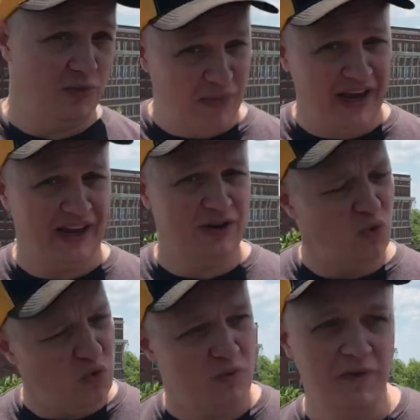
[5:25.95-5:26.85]
But man,
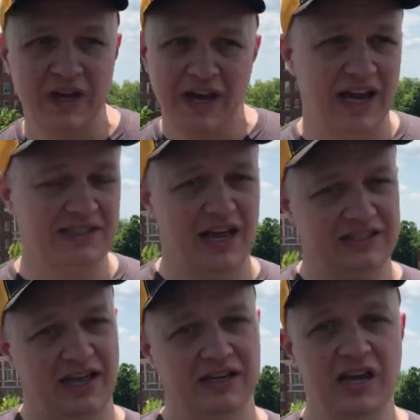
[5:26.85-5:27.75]
whew, I, I,
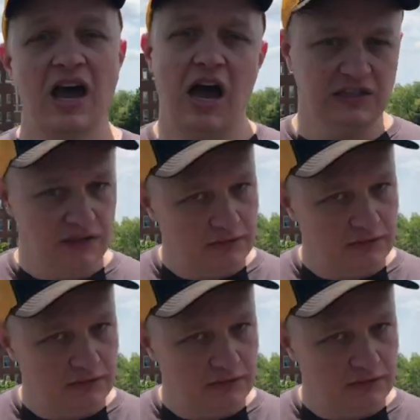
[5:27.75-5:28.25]
I, I,